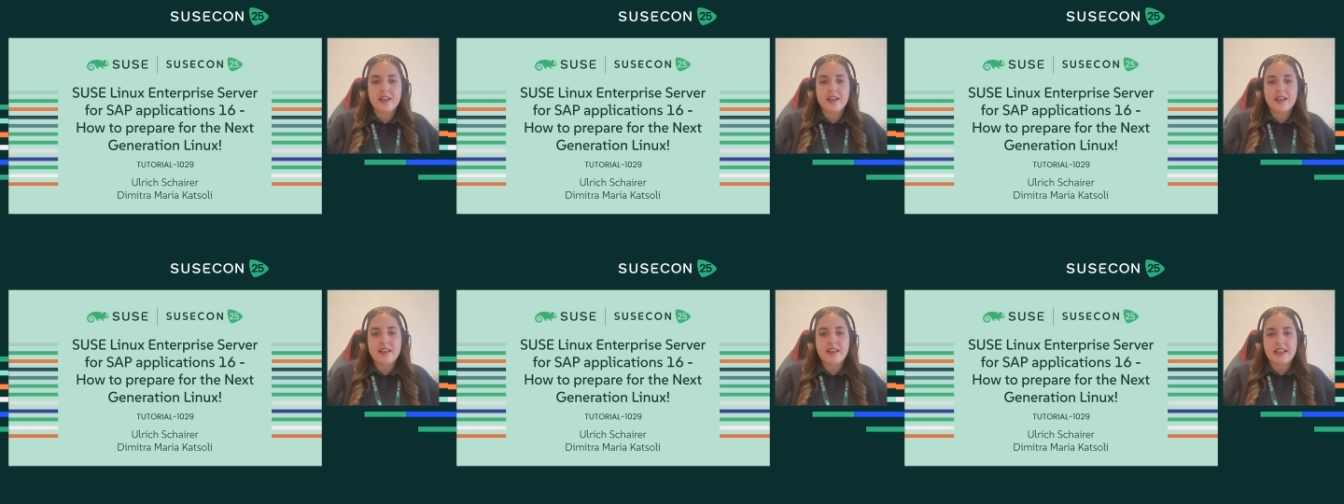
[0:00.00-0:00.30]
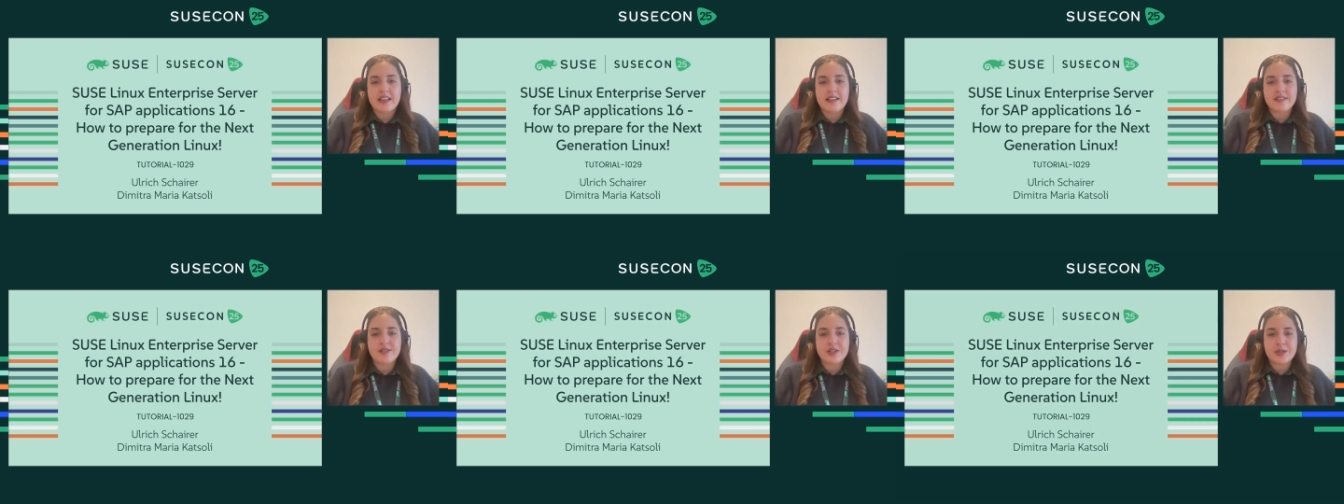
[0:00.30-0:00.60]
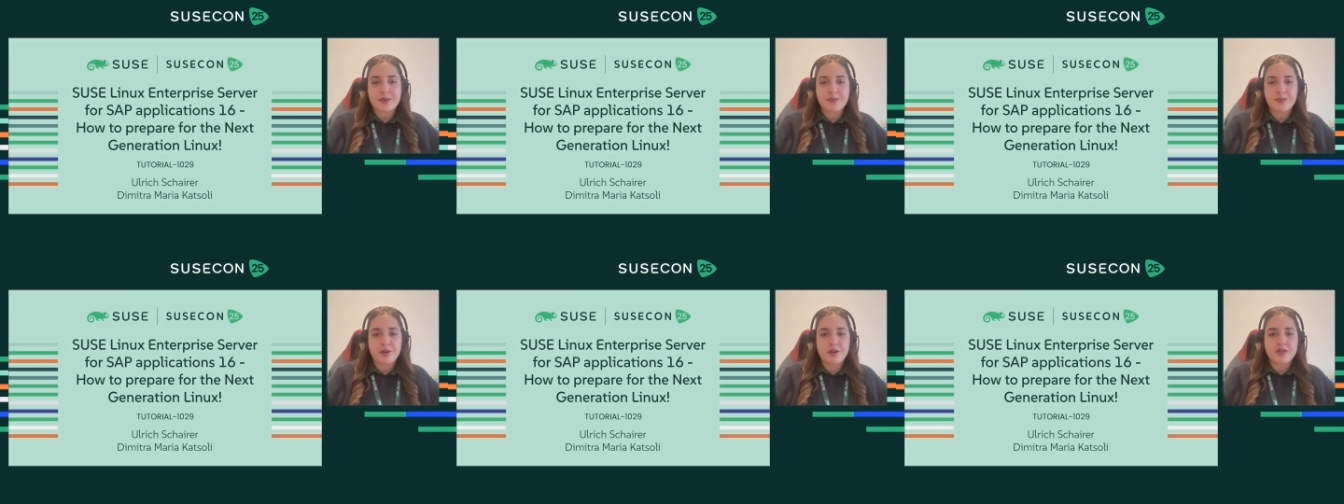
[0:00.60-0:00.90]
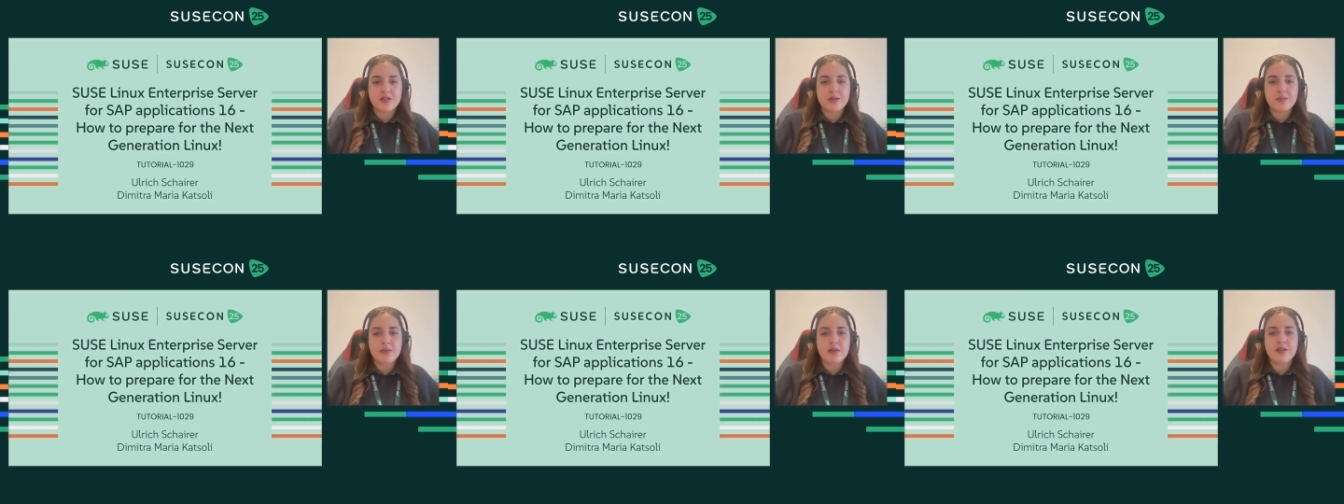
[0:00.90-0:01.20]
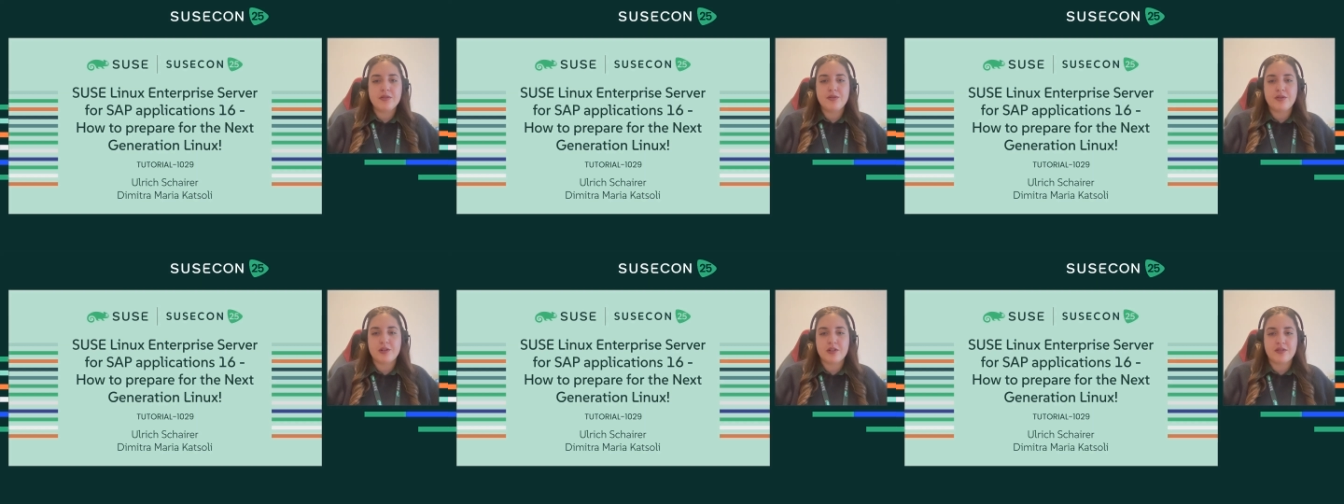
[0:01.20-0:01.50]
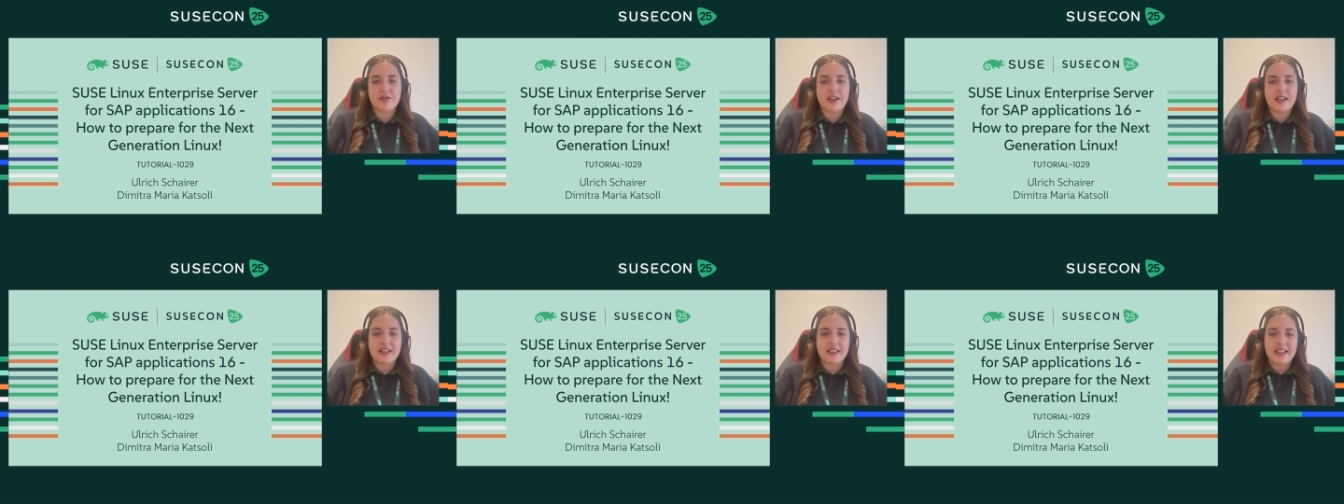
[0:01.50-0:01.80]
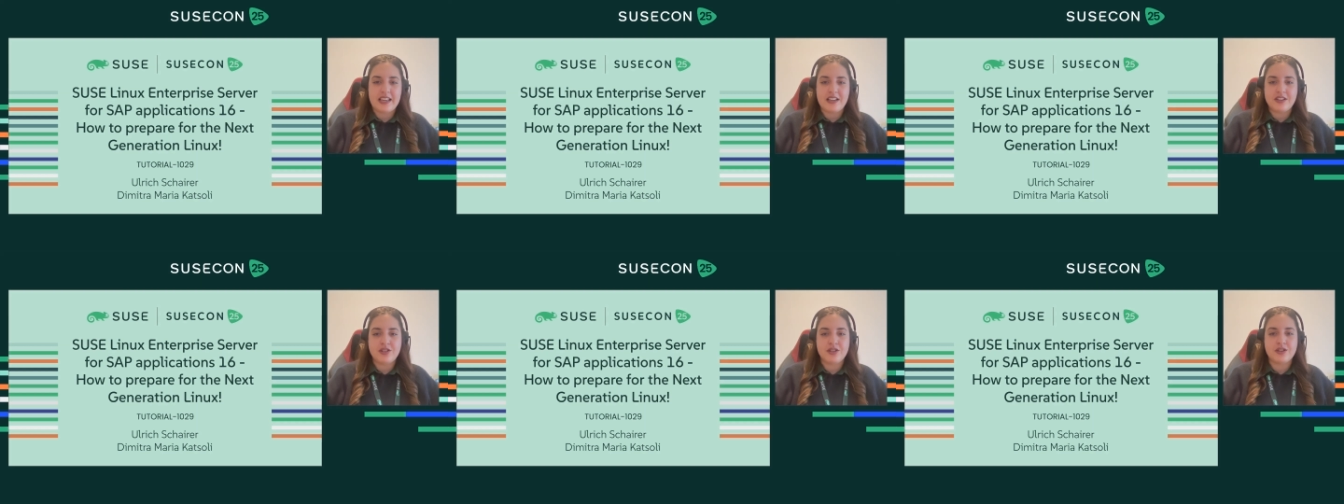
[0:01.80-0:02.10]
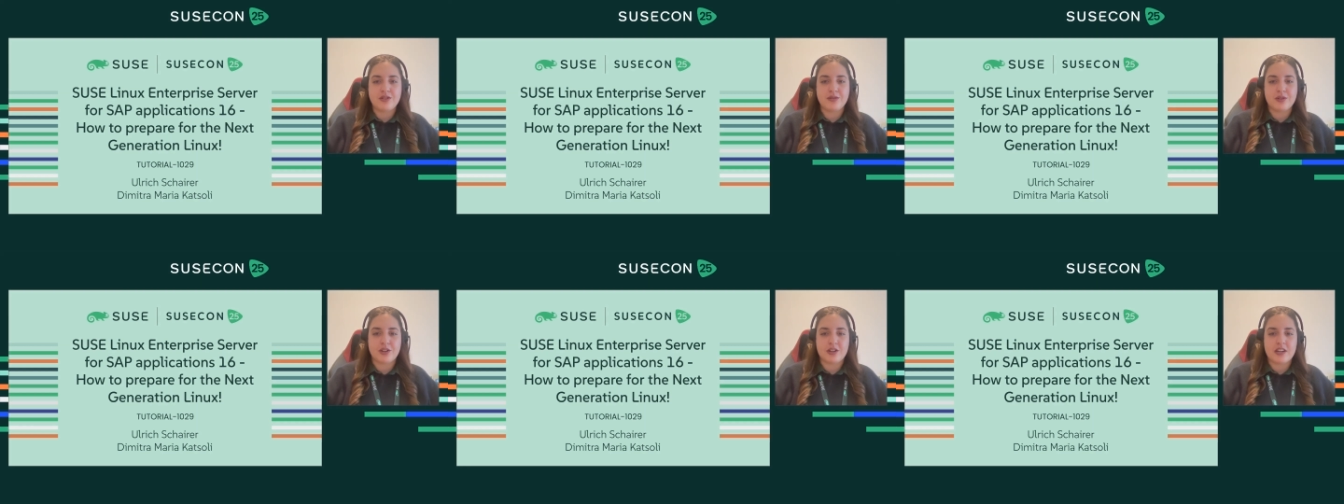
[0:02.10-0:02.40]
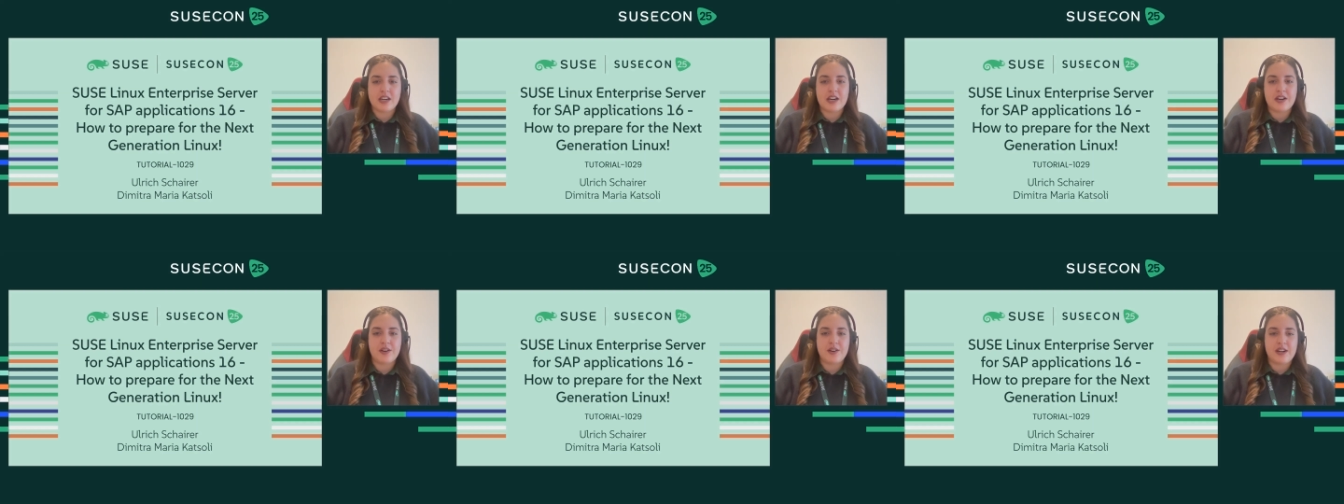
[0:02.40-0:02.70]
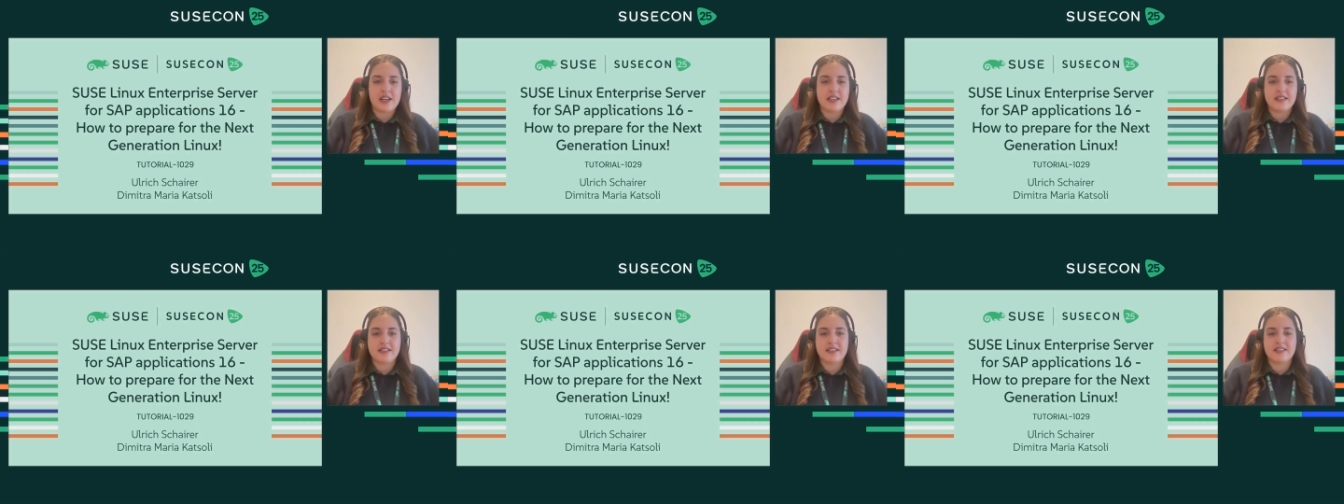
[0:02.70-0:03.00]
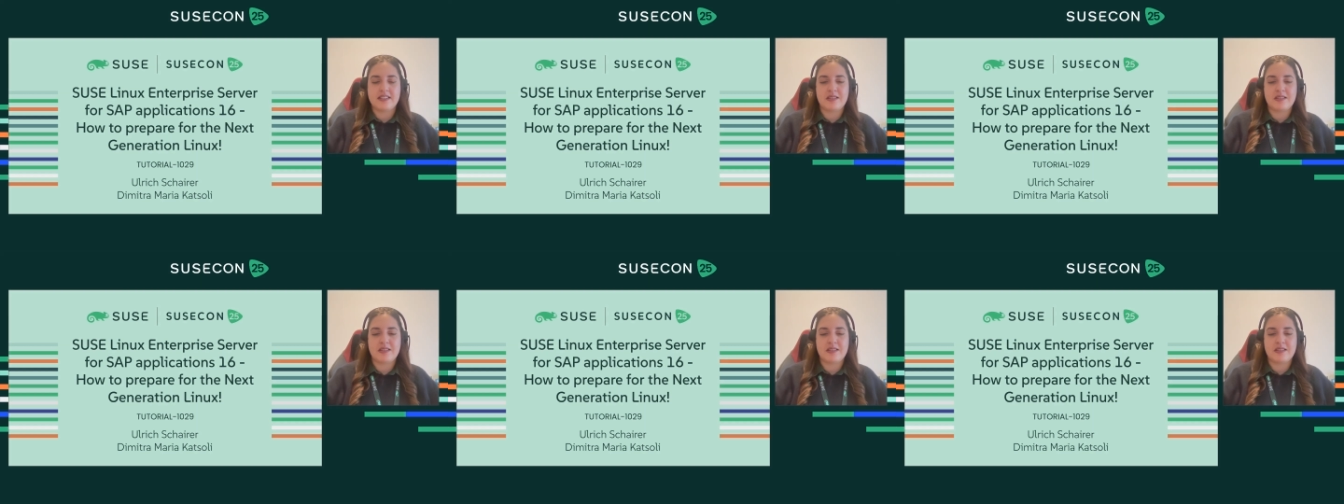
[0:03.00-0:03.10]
He is responsible for the validation of containerized